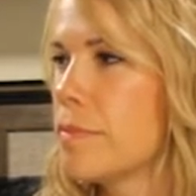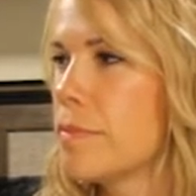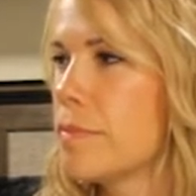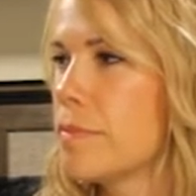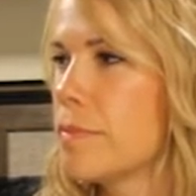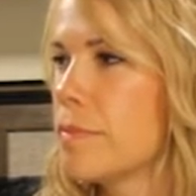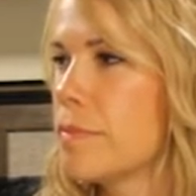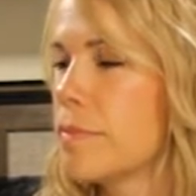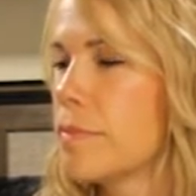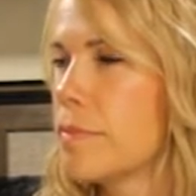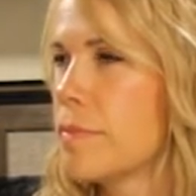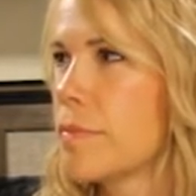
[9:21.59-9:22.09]

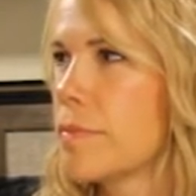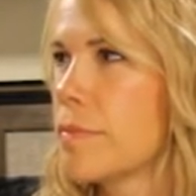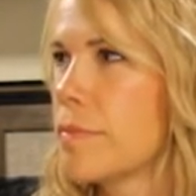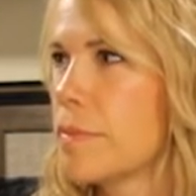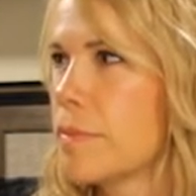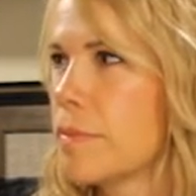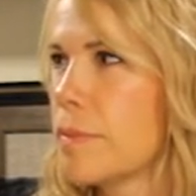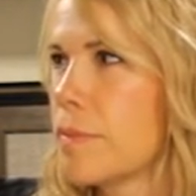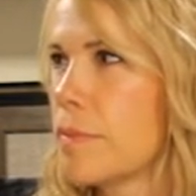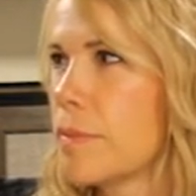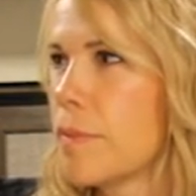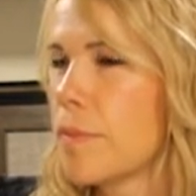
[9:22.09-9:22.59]

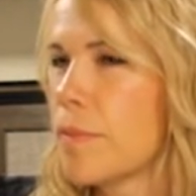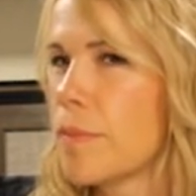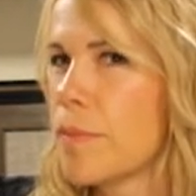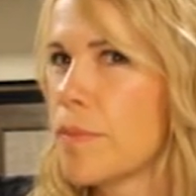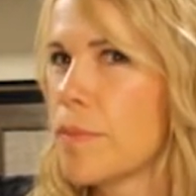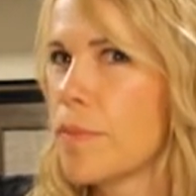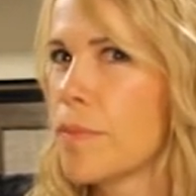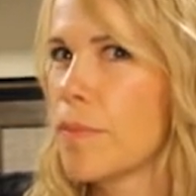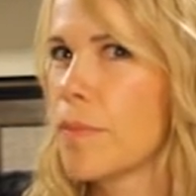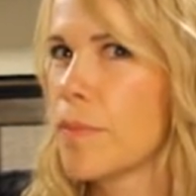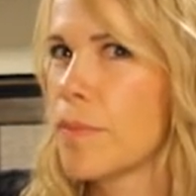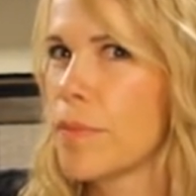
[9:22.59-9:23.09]

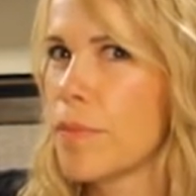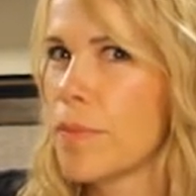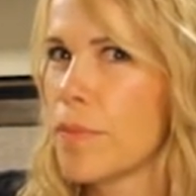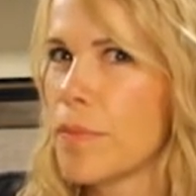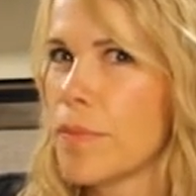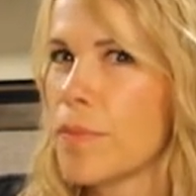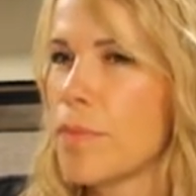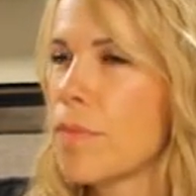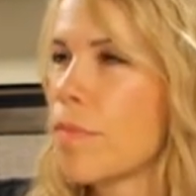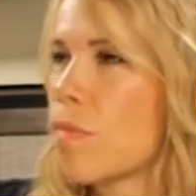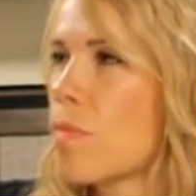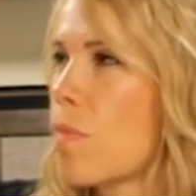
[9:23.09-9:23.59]

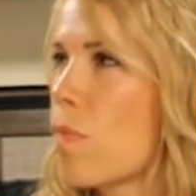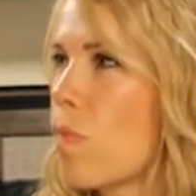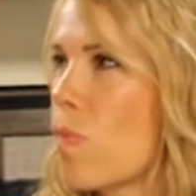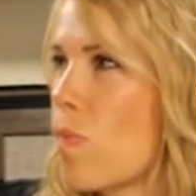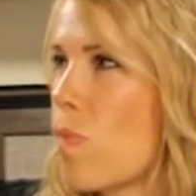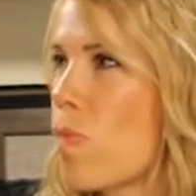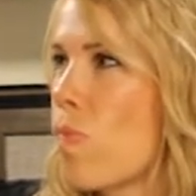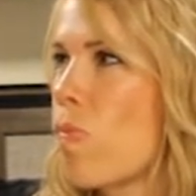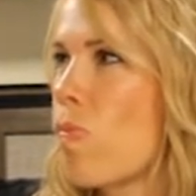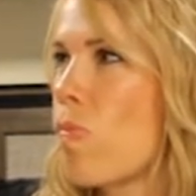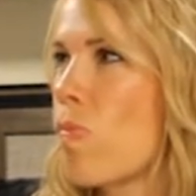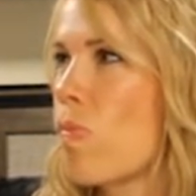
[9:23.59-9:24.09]

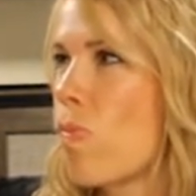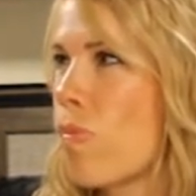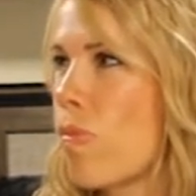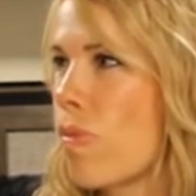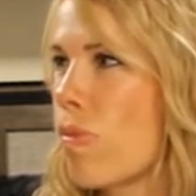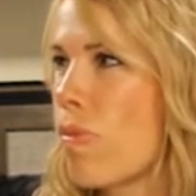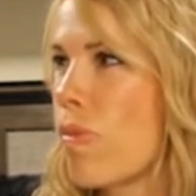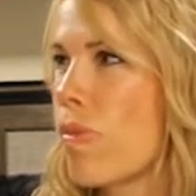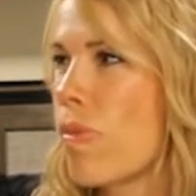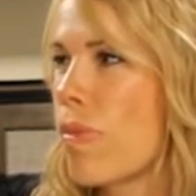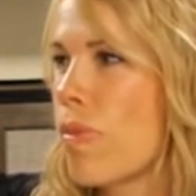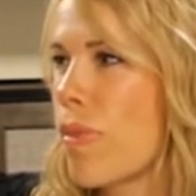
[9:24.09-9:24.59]

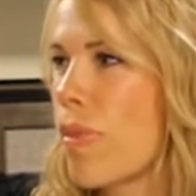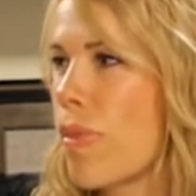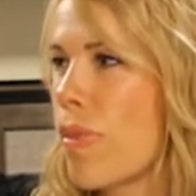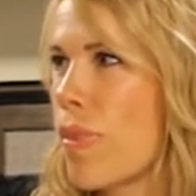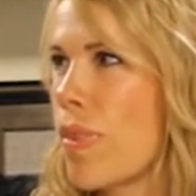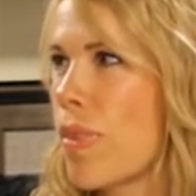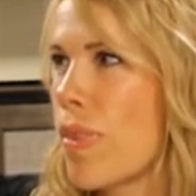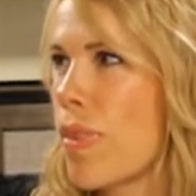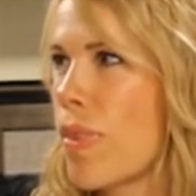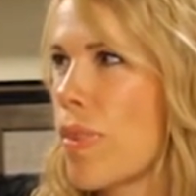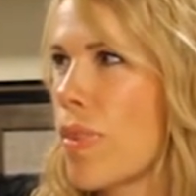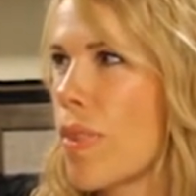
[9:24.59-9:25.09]

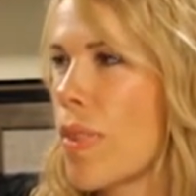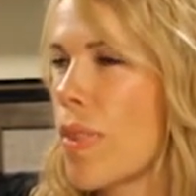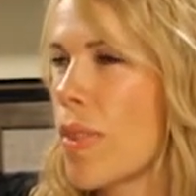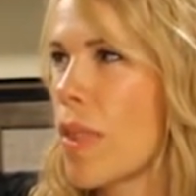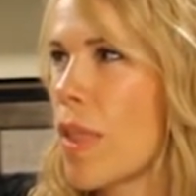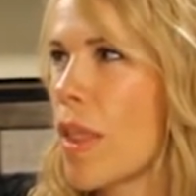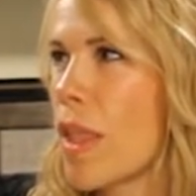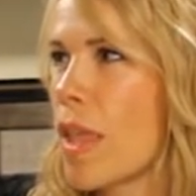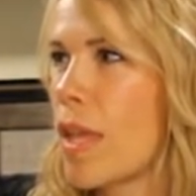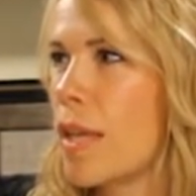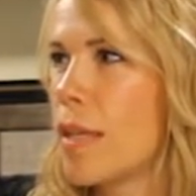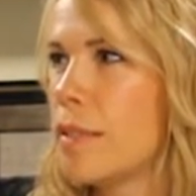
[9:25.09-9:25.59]

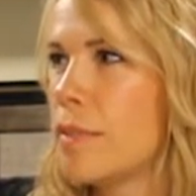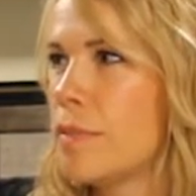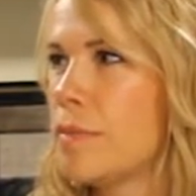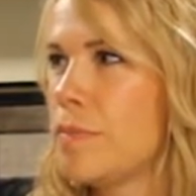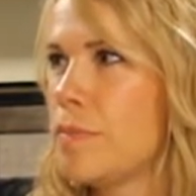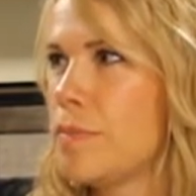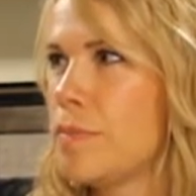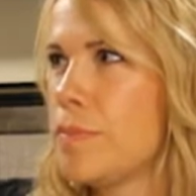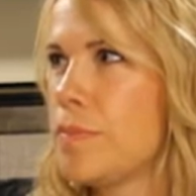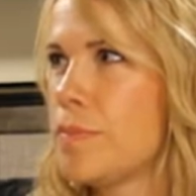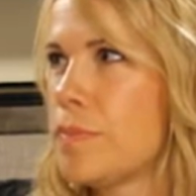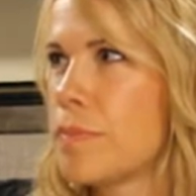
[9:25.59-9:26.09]

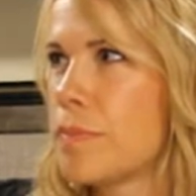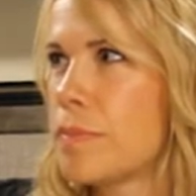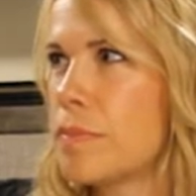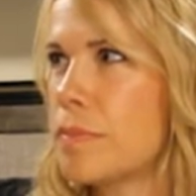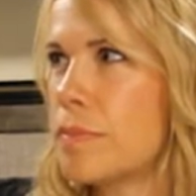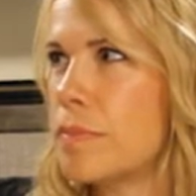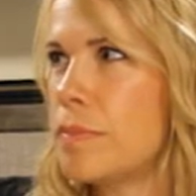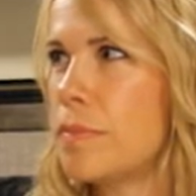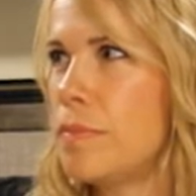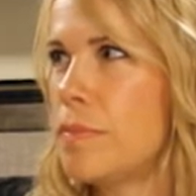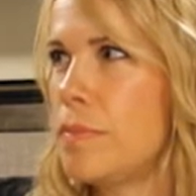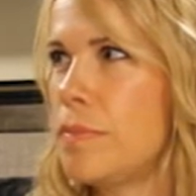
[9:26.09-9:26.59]

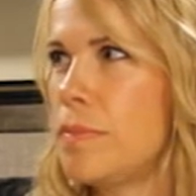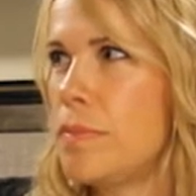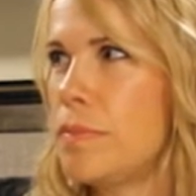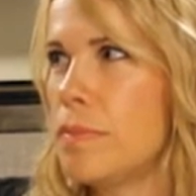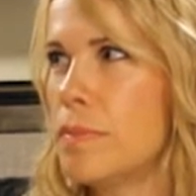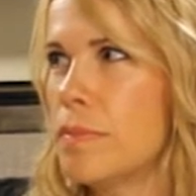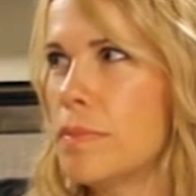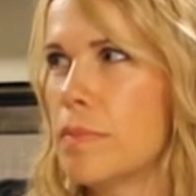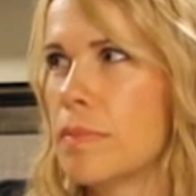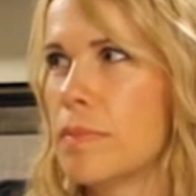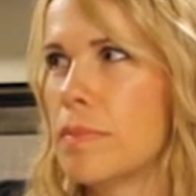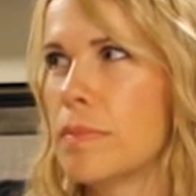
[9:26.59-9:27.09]

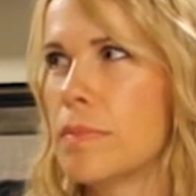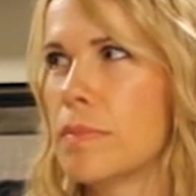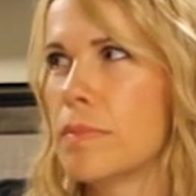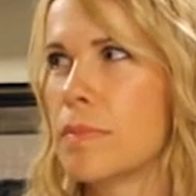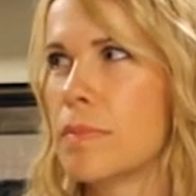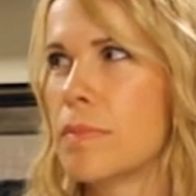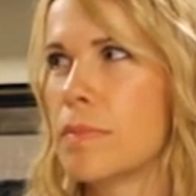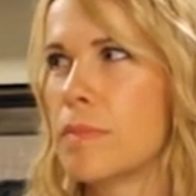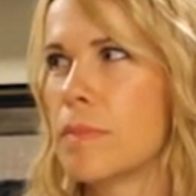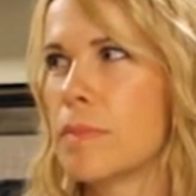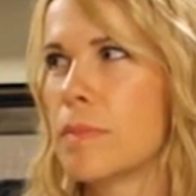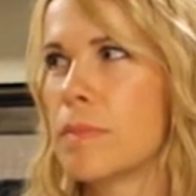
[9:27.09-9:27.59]

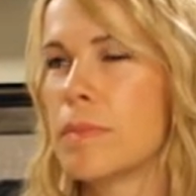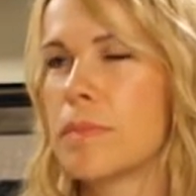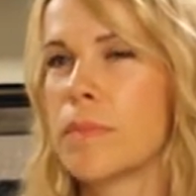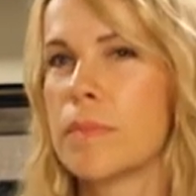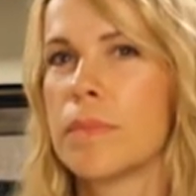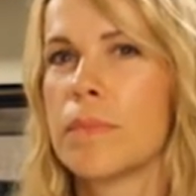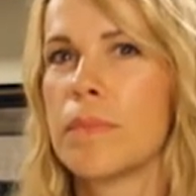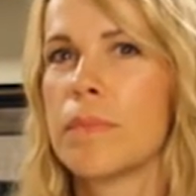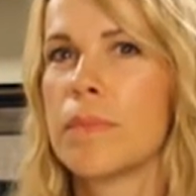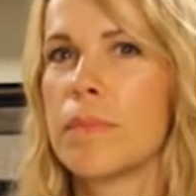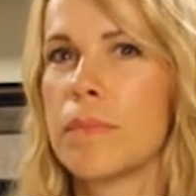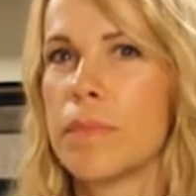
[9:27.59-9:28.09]

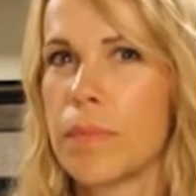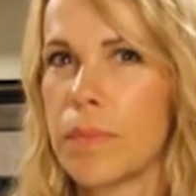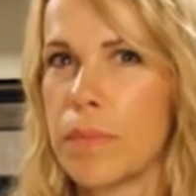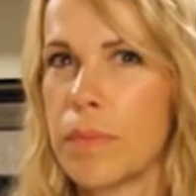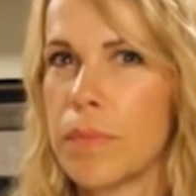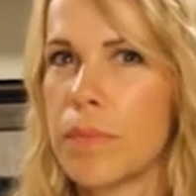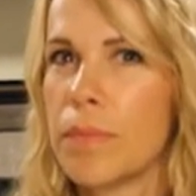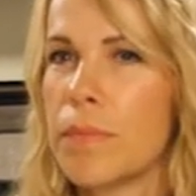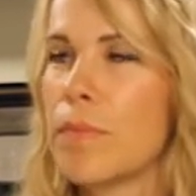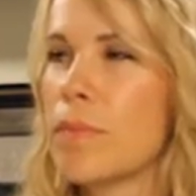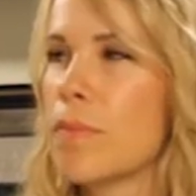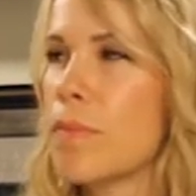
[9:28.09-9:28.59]

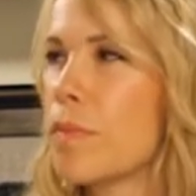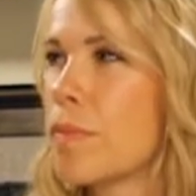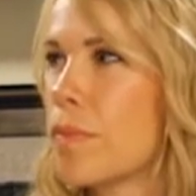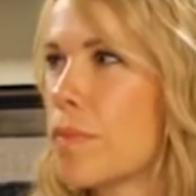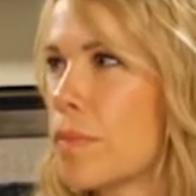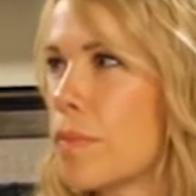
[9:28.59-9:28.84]
This person isn't speaking.